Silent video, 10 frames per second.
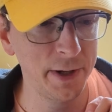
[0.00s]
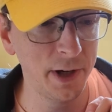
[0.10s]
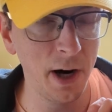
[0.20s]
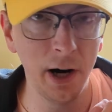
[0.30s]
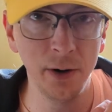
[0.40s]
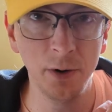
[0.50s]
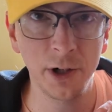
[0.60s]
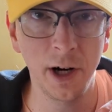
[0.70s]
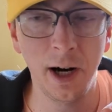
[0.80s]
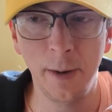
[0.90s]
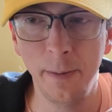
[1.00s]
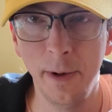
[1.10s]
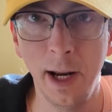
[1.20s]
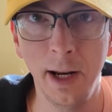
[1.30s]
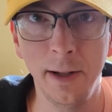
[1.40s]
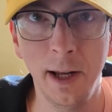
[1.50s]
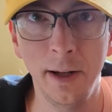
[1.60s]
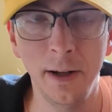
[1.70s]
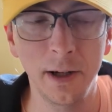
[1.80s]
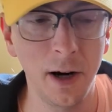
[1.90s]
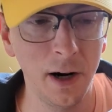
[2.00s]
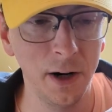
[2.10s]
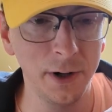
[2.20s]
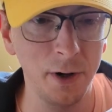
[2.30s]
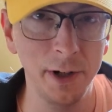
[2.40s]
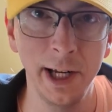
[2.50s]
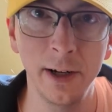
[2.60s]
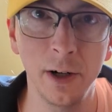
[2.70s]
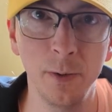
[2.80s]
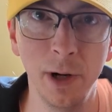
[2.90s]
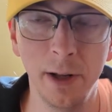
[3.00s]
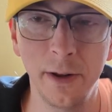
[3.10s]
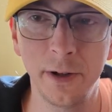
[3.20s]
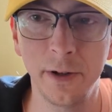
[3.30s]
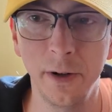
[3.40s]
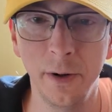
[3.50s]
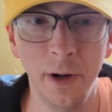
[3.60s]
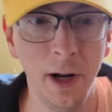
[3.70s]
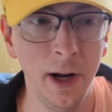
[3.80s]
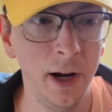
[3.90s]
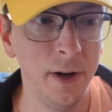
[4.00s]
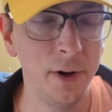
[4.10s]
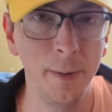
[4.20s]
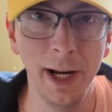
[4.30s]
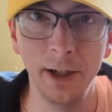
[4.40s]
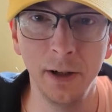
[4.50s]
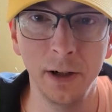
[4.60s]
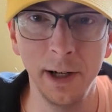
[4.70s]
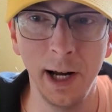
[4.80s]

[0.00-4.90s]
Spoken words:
it's an auto shop, and then the cars are tinkered with, so they're made to look